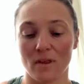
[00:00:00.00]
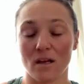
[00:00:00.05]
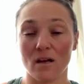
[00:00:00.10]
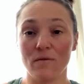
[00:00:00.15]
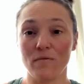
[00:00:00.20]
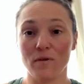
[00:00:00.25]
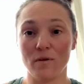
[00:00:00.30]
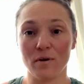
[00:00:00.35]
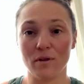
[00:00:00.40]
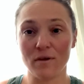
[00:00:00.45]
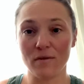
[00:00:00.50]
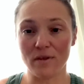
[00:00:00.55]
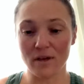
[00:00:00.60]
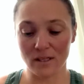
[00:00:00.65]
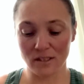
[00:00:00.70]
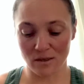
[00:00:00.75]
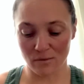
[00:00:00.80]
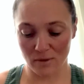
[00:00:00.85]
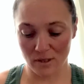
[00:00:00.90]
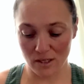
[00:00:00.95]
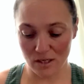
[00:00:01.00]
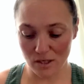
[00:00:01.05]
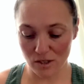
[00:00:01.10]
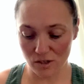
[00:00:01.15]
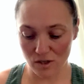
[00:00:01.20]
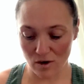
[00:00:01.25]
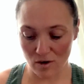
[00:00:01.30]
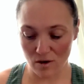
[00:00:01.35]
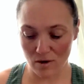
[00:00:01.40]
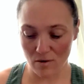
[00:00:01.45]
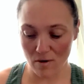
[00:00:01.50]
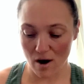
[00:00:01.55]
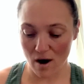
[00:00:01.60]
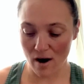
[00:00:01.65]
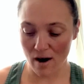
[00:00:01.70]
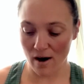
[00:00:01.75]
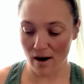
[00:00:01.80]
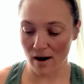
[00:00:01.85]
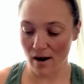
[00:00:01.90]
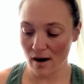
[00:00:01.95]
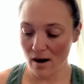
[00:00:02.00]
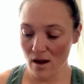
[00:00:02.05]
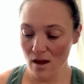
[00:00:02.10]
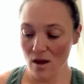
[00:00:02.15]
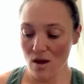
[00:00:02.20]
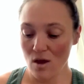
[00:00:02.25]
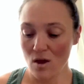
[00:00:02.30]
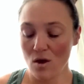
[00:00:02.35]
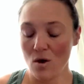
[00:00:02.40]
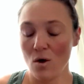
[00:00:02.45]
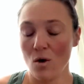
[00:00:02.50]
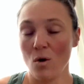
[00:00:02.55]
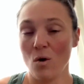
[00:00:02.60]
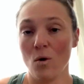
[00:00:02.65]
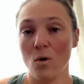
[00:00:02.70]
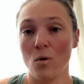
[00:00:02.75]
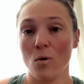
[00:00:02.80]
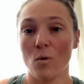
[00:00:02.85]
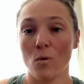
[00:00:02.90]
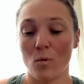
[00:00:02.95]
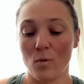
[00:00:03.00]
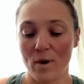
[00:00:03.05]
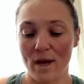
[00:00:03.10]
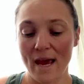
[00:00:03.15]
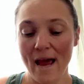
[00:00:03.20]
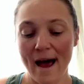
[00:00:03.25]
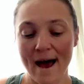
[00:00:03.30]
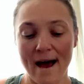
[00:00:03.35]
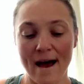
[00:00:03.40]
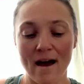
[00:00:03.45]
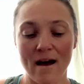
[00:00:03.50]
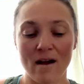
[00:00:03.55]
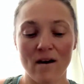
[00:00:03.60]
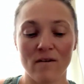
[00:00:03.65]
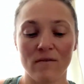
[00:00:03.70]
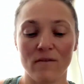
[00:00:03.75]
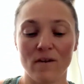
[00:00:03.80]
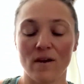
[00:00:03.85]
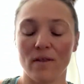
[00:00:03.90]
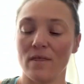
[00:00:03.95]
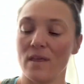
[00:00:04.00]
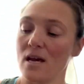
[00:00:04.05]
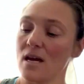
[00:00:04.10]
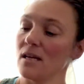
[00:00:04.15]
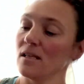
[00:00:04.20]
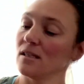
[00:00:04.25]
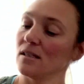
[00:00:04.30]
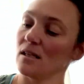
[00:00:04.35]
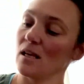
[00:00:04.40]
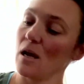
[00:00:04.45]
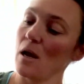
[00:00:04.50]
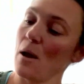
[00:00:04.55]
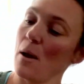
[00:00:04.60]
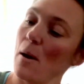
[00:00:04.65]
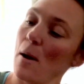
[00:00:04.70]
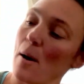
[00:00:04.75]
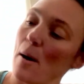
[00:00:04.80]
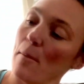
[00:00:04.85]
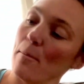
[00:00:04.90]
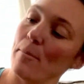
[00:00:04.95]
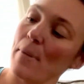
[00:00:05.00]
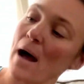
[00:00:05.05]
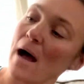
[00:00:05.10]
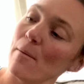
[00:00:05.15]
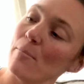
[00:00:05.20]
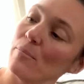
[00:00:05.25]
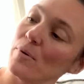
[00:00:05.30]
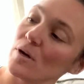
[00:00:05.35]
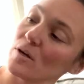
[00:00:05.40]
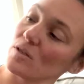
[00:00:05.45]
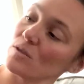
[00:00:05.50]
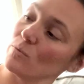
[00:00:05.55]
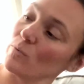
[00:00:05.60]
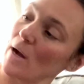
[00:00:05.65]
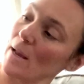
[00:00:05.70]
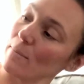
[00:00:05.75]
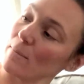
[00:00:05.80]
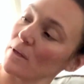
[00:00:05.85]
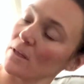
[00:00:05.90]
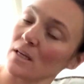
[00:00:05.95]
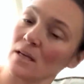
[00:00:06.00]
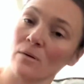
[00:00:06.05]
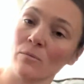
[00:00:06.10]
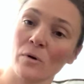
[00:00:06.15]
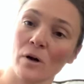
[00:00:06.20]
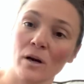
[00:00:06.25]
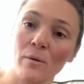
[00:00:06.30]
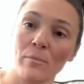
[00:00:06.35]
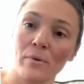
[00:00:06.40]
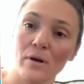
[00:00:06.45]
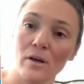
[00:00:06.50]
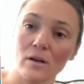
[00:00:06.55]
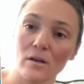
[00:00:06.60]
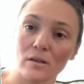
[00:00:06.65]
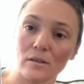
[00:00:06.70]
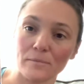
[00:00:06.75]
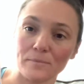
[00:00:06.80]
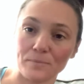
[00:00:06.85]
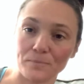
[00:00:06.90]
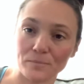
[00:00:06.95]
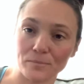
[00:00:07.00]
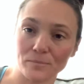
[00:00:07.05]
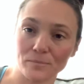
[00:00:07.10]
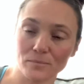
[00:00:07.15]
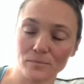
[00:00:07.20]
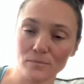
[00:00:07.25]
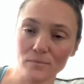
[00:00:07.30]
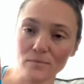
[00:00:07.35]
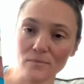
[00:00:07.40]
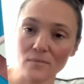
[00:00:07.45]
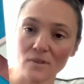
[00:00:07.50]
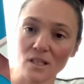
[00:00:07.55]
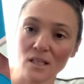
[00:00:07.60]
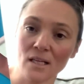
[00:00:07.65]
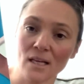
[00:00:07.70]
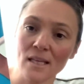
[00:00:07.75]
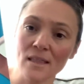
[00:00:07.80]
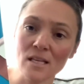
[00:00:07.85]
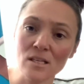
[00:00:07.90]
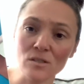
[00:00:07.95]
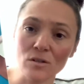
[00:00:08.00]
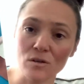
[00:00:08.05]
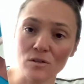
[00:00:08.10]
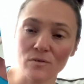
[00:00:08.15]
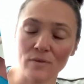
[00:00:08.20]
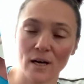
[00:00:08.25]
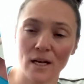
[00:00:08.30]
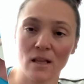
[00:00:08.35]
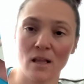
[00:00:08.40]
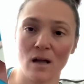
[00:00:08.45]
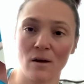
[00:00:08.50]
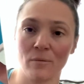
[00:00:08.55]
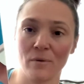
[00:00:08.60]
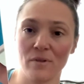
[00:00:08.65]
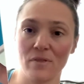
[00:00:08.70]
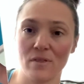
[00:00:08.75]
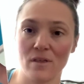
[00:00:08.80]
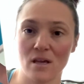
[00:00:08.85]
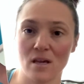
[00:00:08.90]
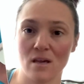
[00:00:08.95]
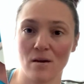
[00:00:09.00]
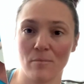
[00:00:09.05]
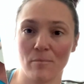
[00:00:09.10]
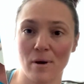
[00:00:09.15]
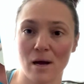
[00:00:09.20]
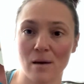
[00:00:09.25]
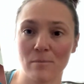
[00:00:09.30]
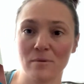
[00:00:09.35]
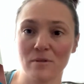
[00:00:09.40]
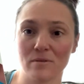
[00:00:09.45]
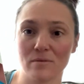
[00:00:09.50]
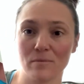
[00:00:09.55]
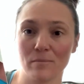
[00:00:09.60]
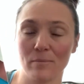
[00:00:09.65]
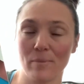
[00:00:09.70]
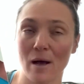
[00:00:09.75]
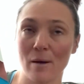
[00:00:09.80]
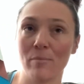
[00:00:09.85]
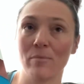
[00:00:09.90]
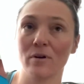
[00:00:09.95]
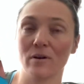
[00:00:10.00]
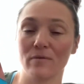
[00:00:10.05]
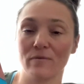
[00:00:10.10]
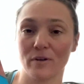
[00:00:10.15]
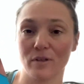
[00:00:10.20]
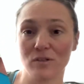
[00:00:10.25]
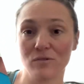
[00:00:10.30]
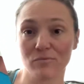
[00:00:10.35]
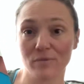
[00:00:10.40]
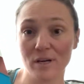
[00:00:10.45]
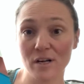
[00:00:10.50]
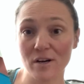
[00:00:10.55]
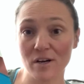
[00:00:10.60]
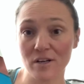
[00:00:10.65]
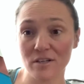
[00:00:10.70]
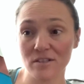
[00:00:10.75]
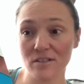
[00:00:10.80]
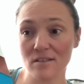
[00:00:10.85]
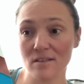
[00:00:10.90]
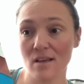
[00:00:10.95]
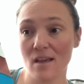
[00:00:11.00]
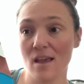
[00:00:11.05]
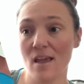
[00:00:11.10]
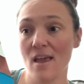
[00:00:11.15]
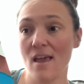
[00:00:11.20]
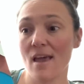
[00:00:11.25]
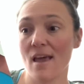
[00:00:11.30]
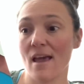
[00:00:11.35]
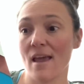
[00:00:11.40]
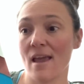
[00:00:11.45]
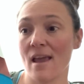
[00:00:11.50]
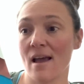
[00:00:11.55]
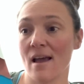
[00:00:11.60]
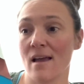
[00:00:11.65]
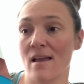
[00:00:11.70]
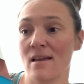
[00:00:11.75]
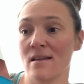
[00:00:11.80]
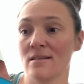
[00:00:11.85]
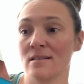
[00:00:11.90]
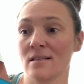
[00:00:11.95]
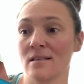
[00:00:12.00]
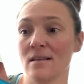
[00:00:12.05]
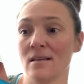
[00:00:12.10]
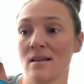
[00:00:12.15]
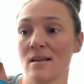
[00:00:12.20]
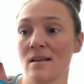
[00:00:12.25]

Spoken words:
A few other things I wanted to show you are, we have this Bob Books Wipeclean workbook, and this goes right along with the Bob Book First Readers, and